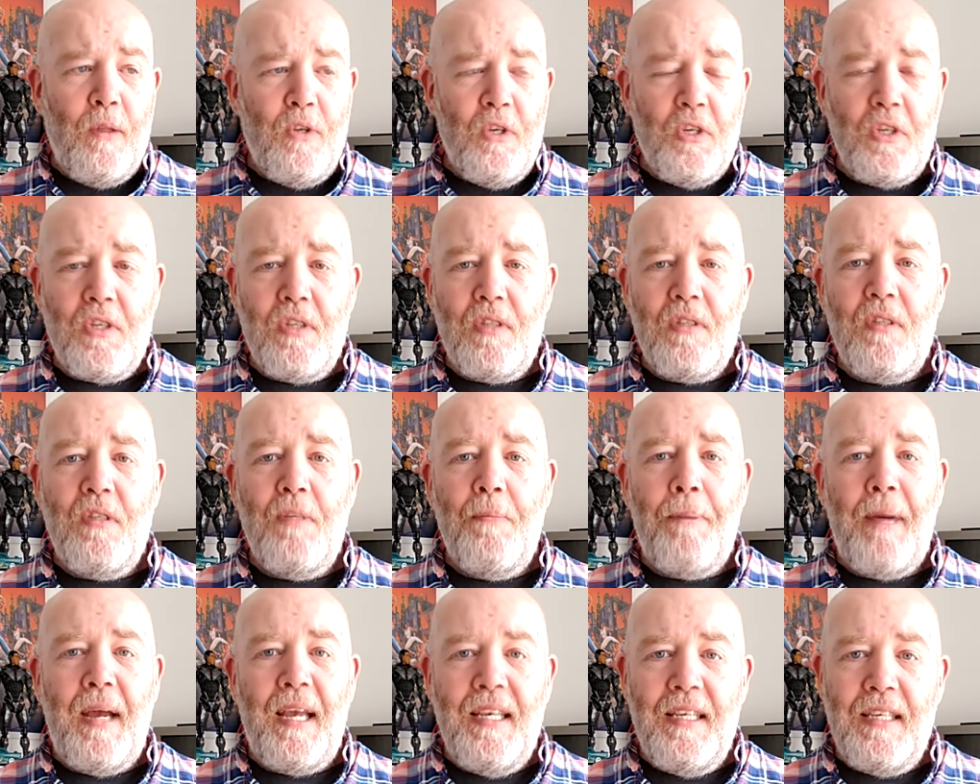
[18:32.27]
Just
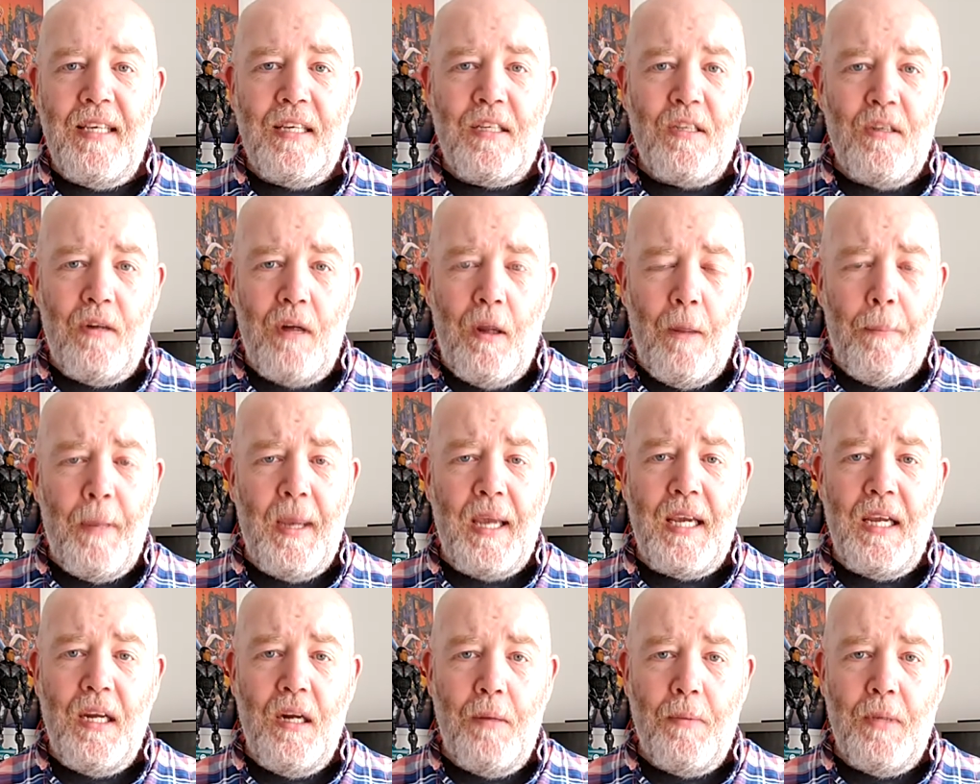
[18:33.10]
the basics of, like,
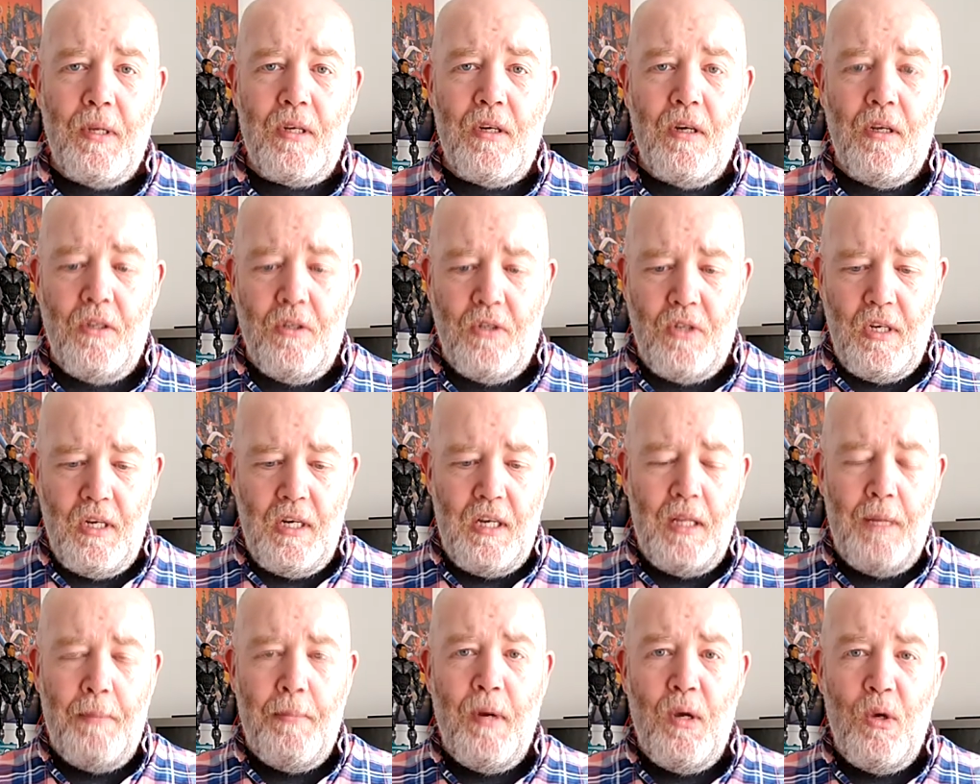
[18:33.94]
picking up the guns. You
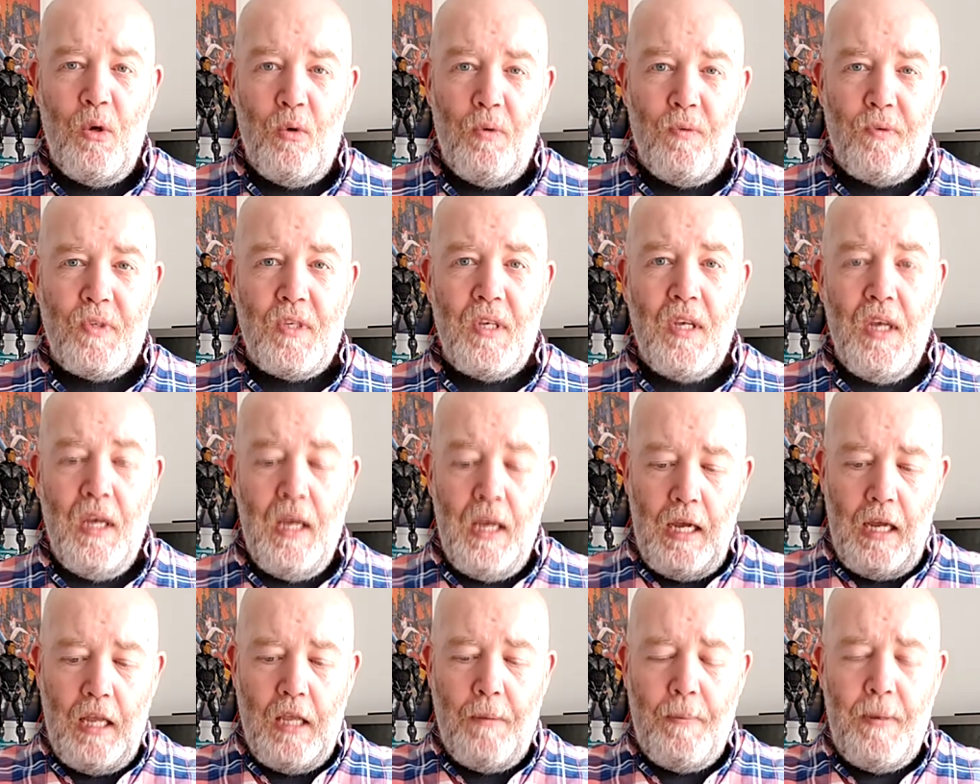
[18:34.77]
got the moves,
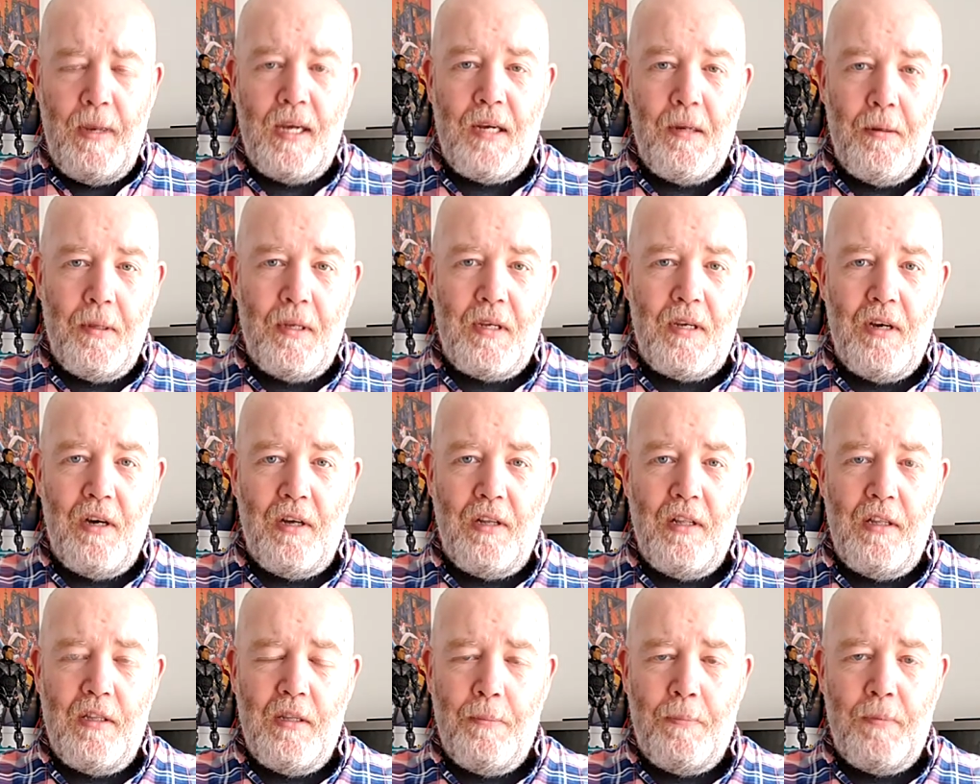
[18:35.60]
and you pick up the
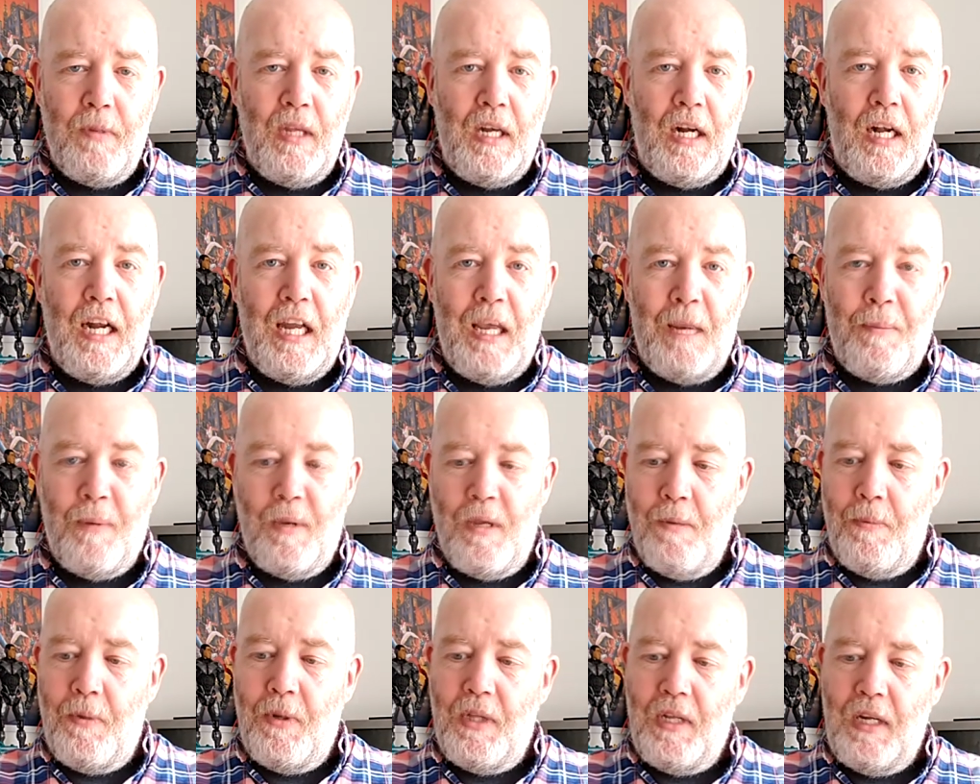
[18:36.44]
gun and the clip,
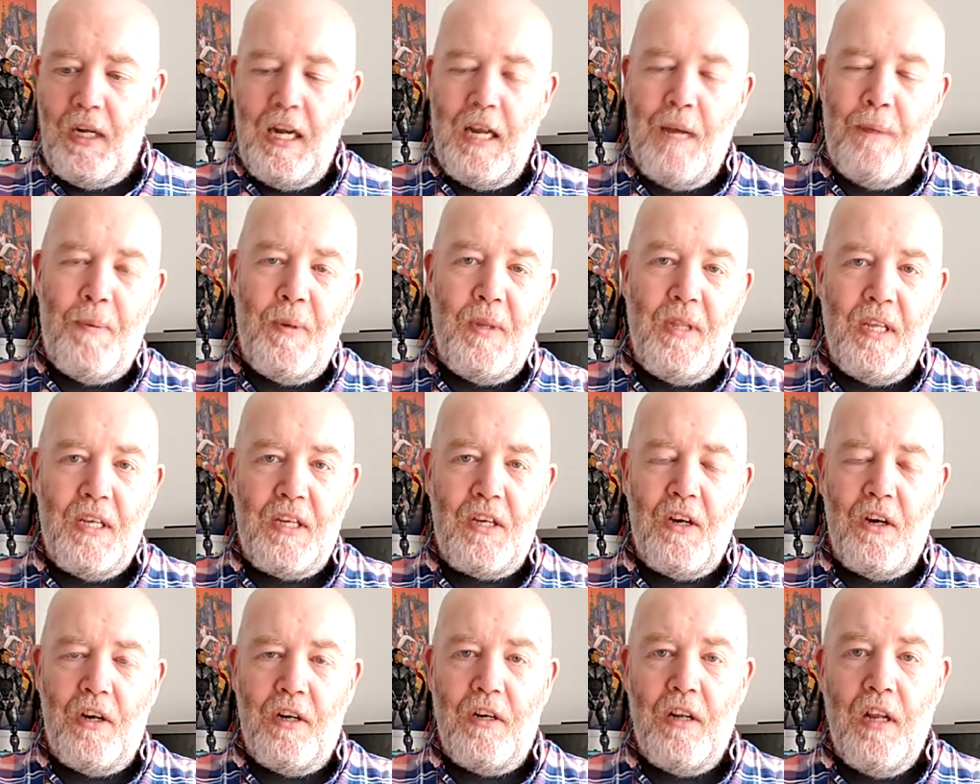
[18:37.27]
and you put the clip in the
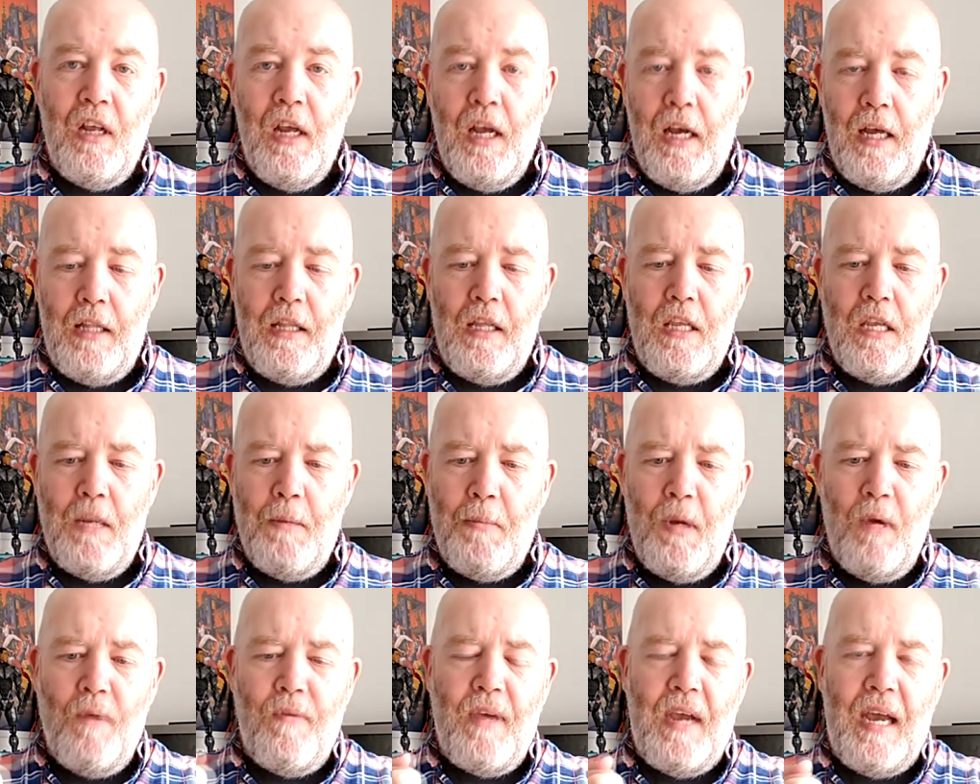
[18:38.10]
gun, and then
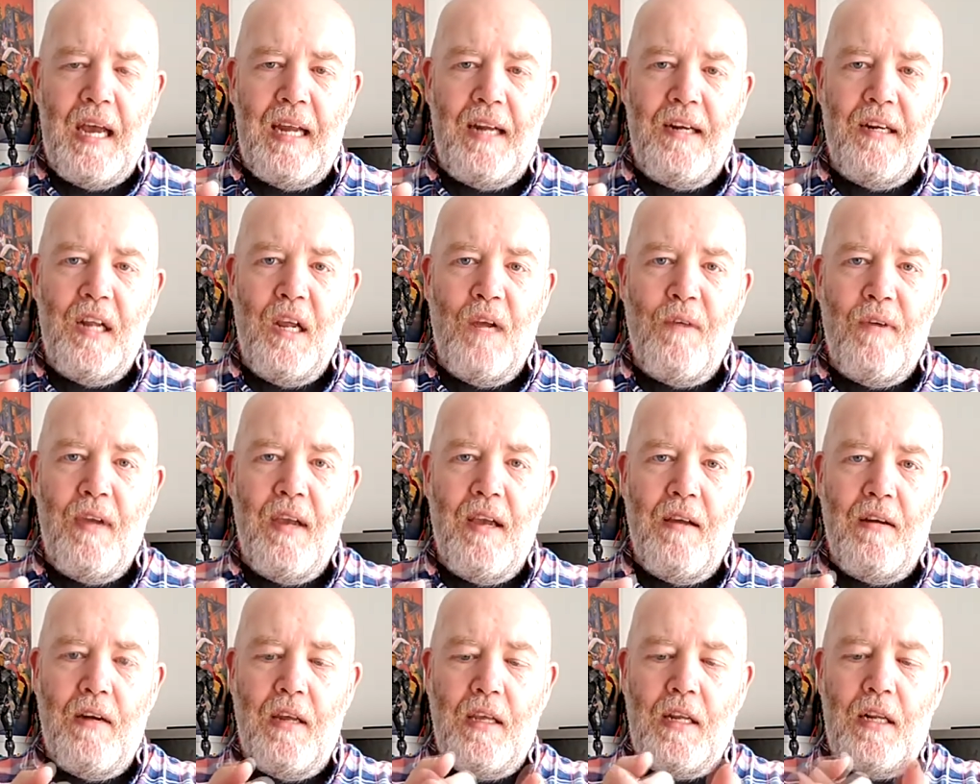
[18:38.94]
you move your hand over
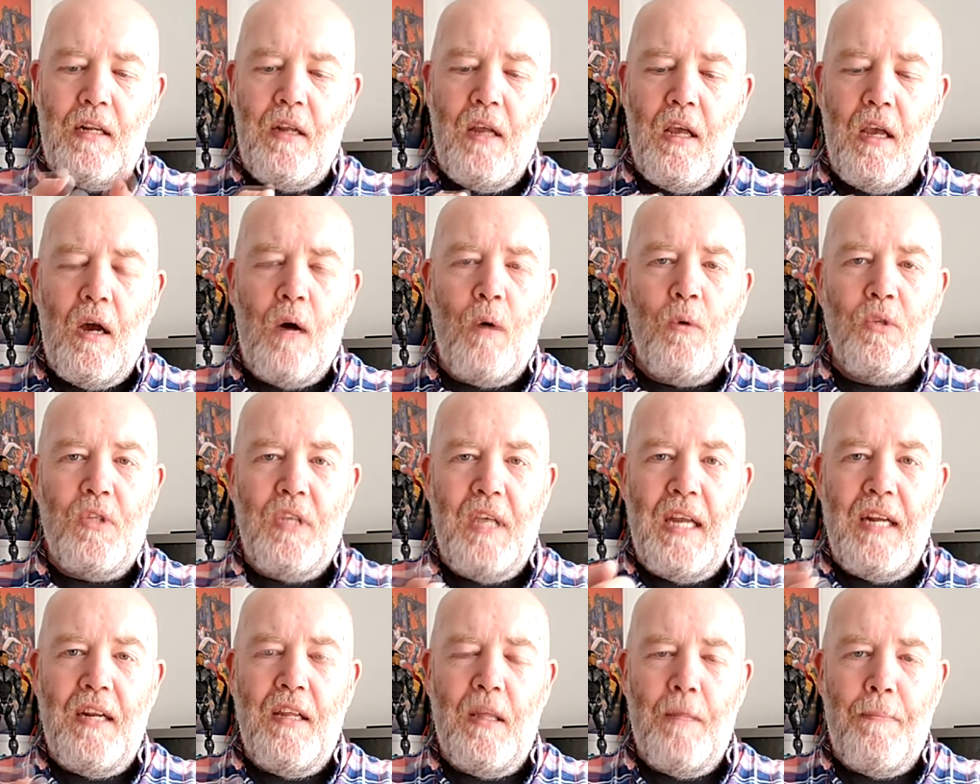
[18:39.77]
here, and it holds
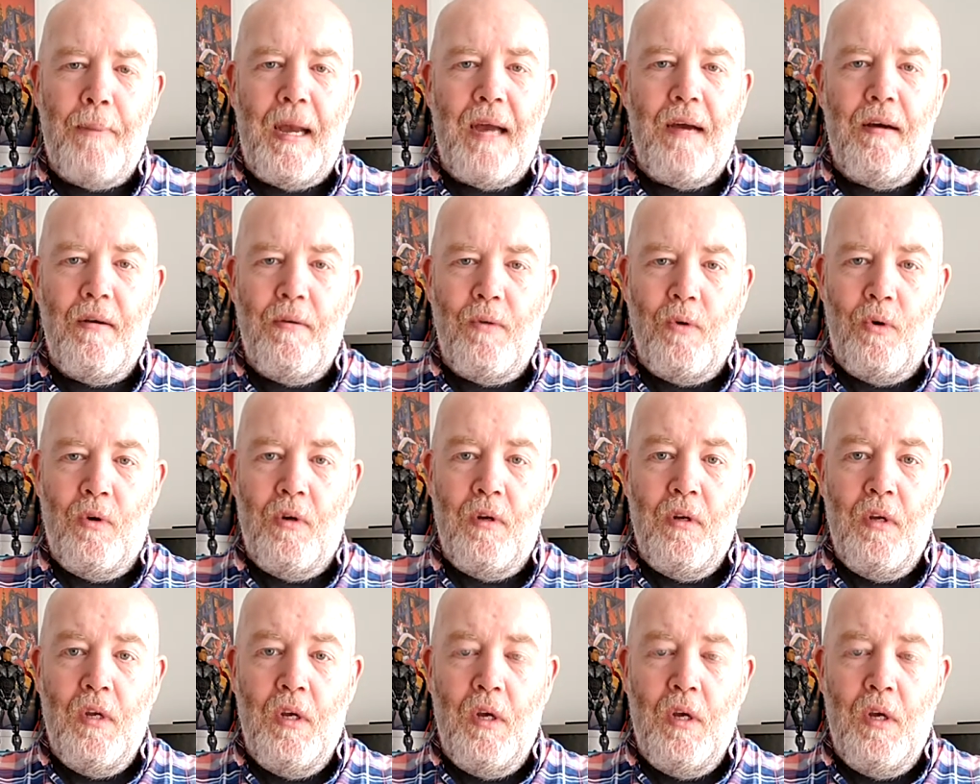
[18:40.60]
the end of the battle